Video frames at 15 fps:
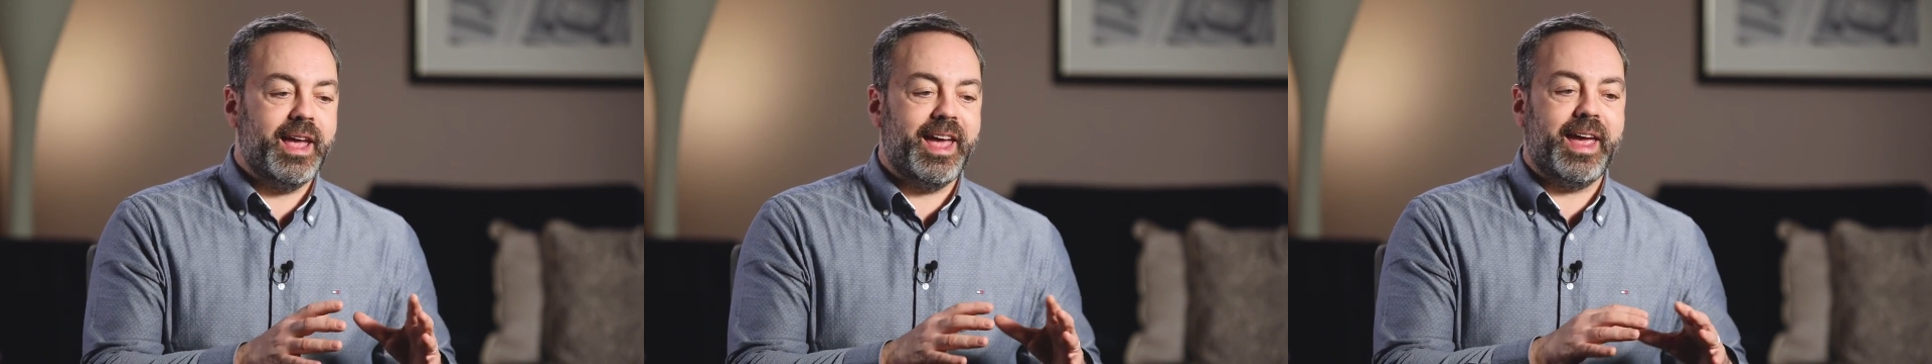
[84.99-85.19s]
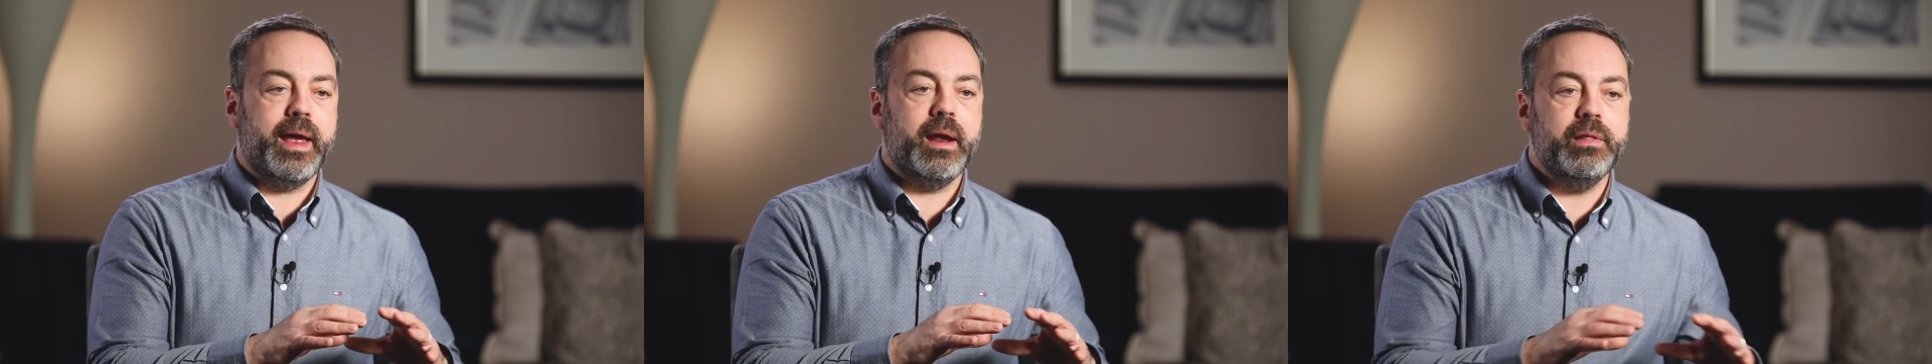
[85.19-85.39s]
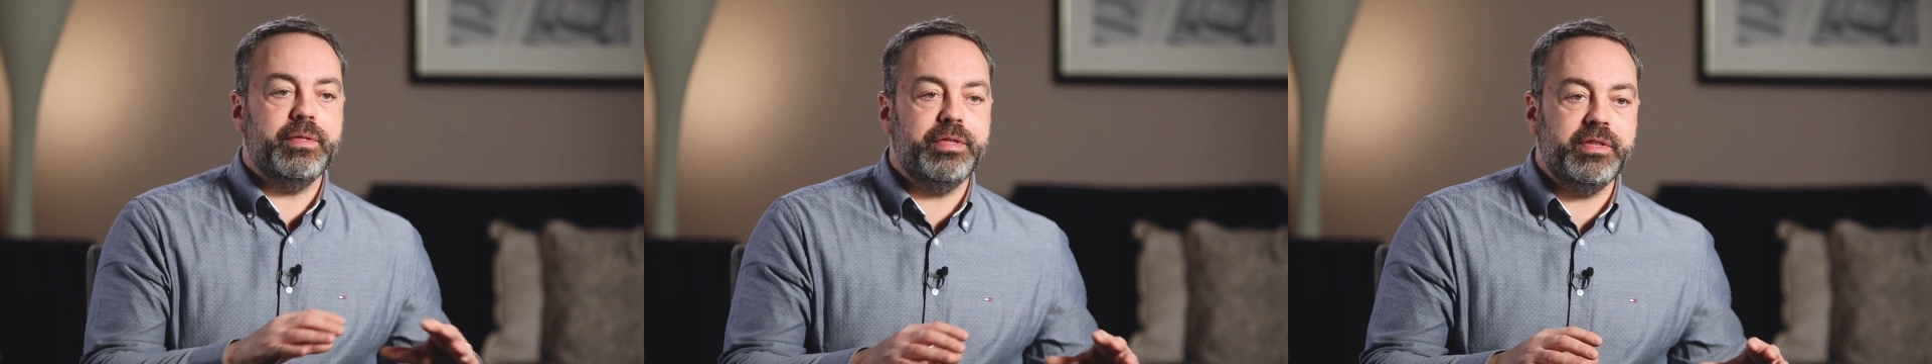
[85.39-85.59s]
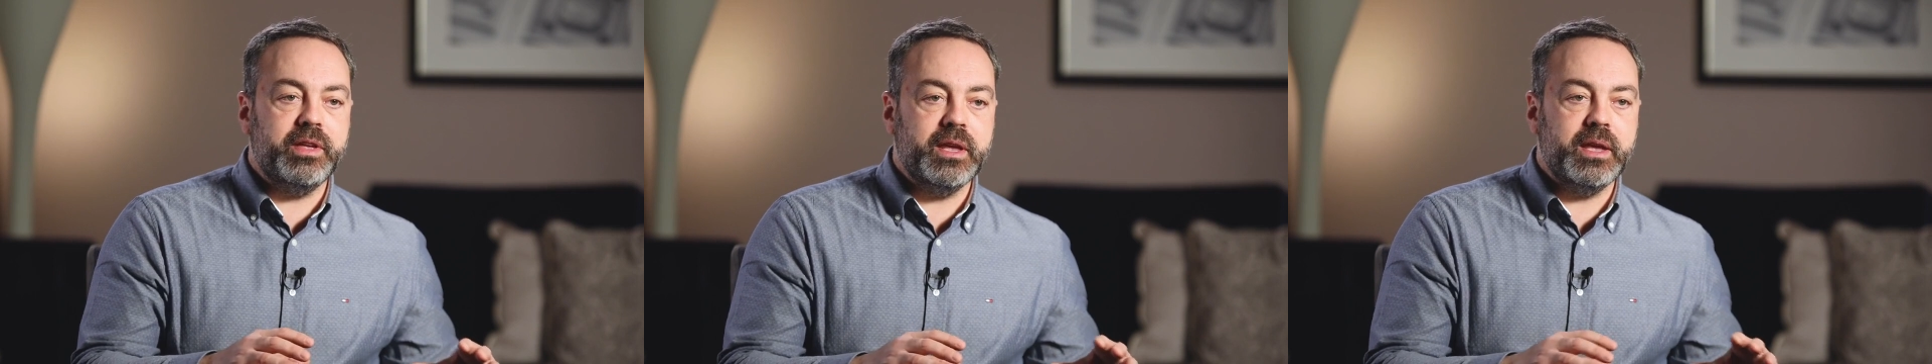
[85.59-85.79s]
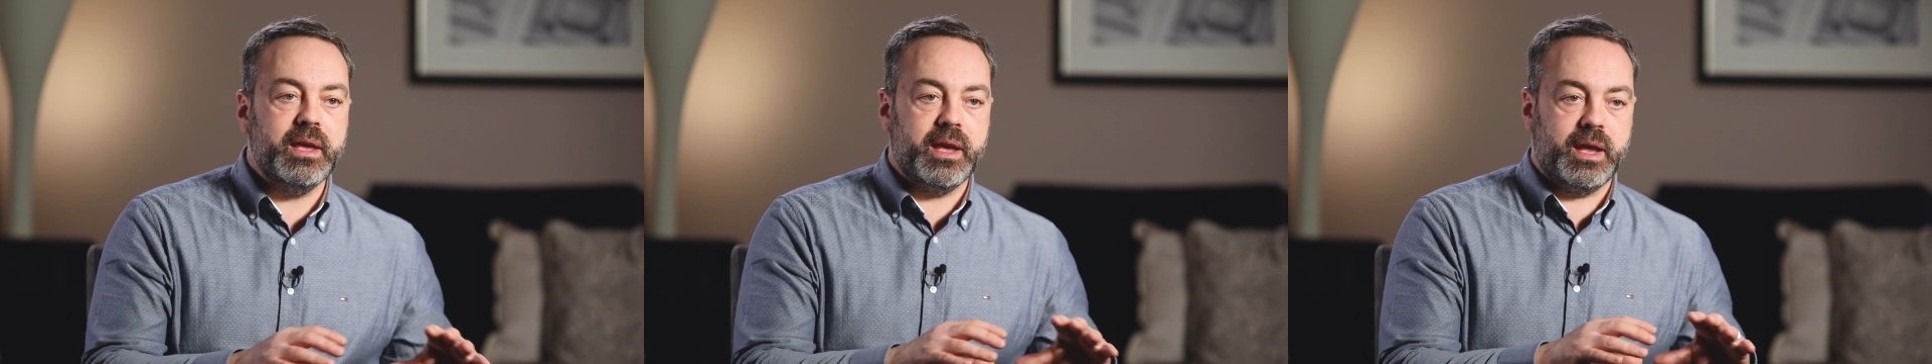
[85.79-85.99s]

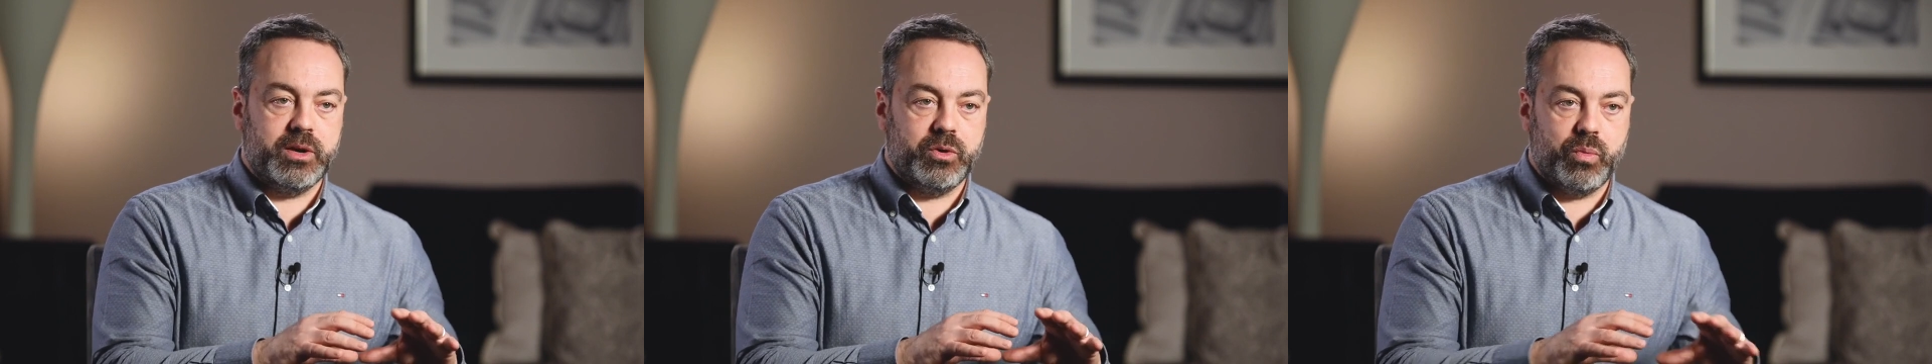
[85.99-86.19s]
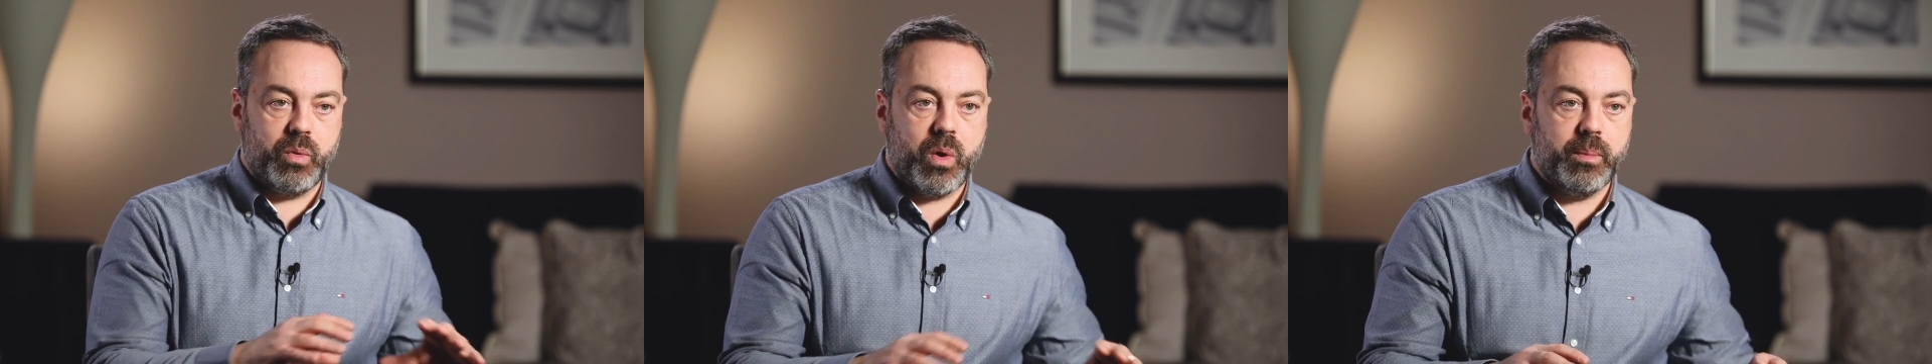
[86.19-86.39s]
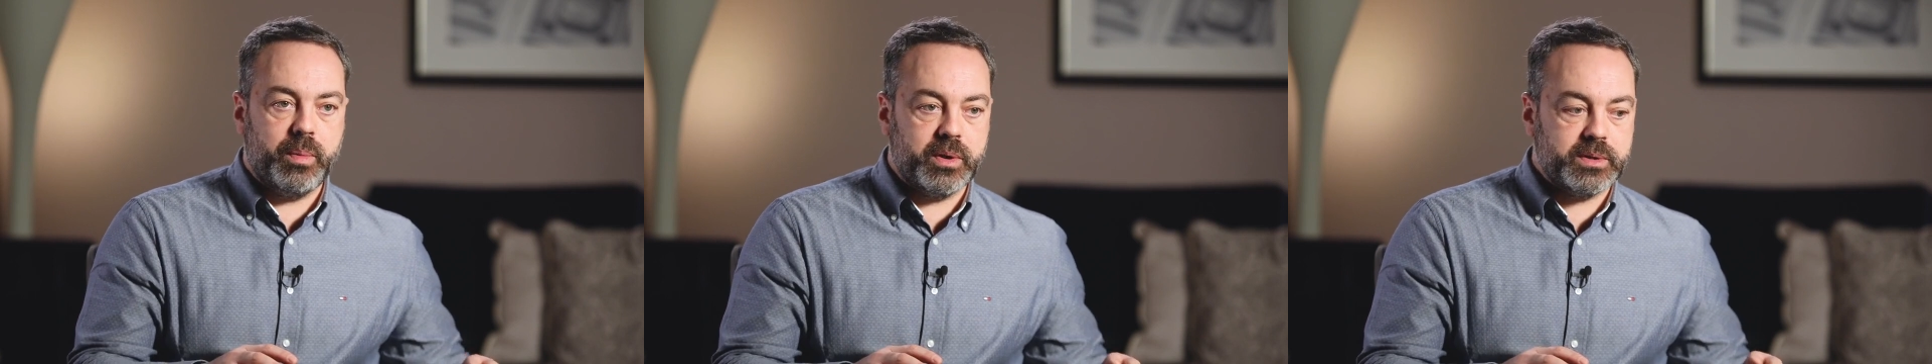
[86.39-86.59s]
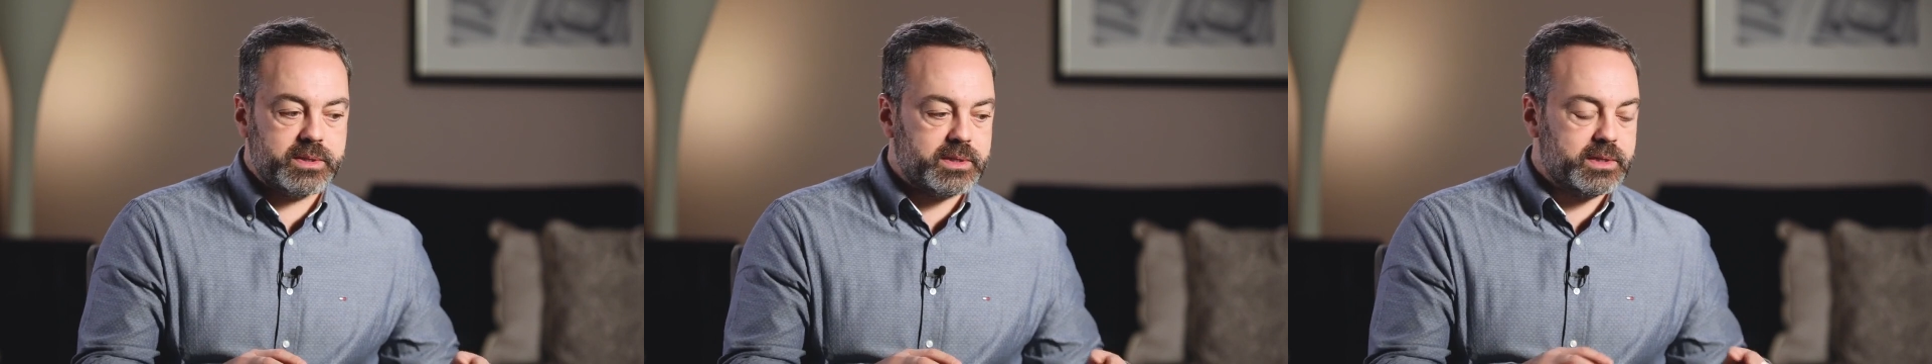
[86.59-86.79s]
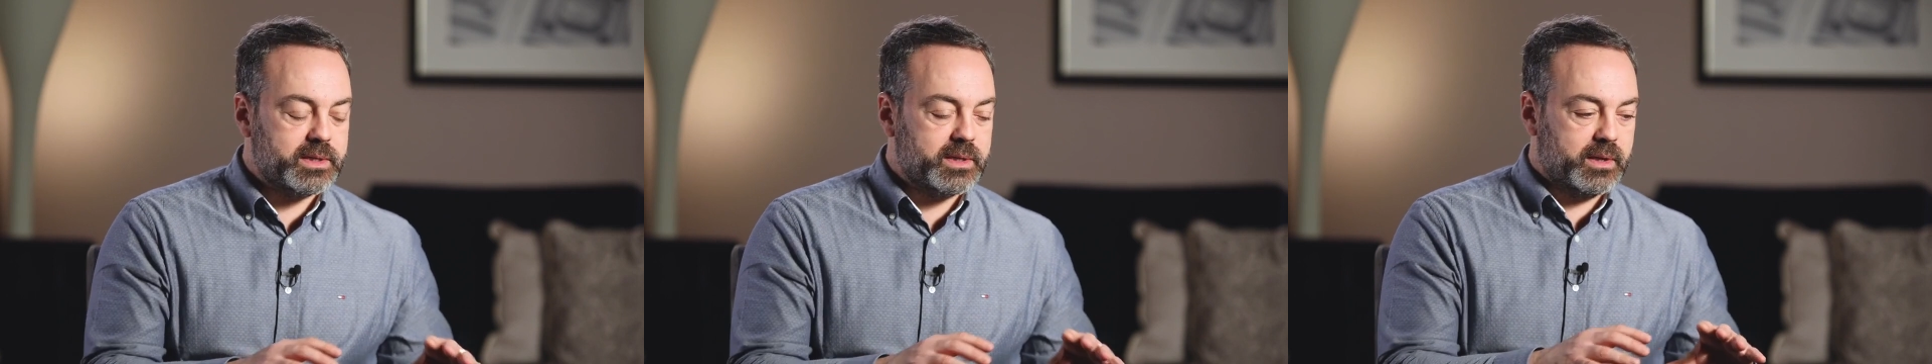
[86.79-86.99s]
healthy and
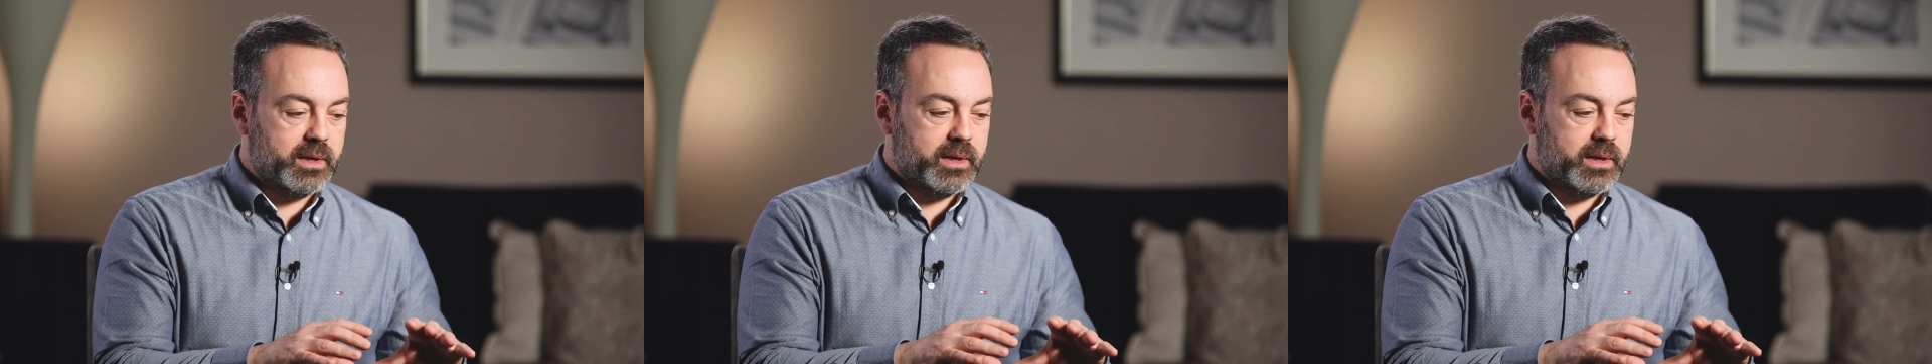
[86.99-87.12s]
robust